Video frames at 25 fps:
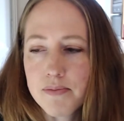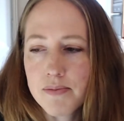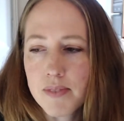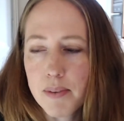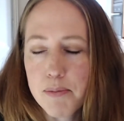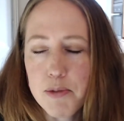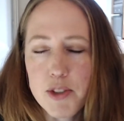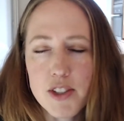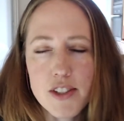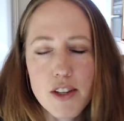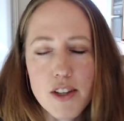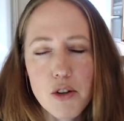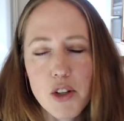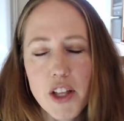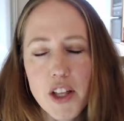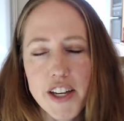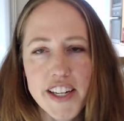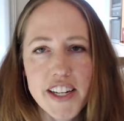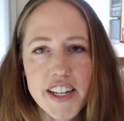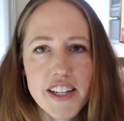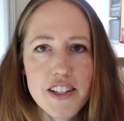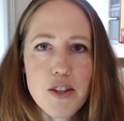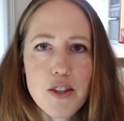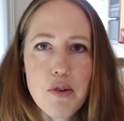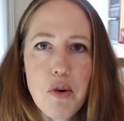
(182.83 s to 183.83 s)
So
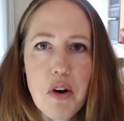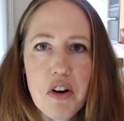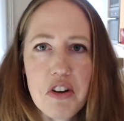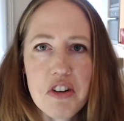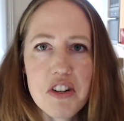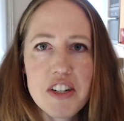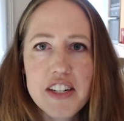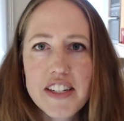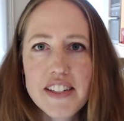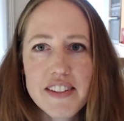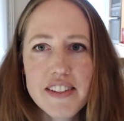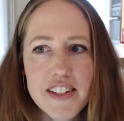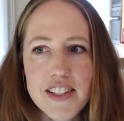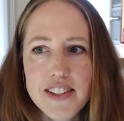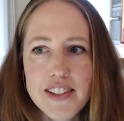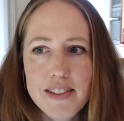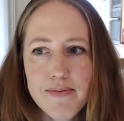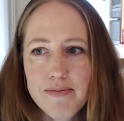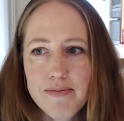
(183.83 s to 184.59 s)
lucky and so honored and just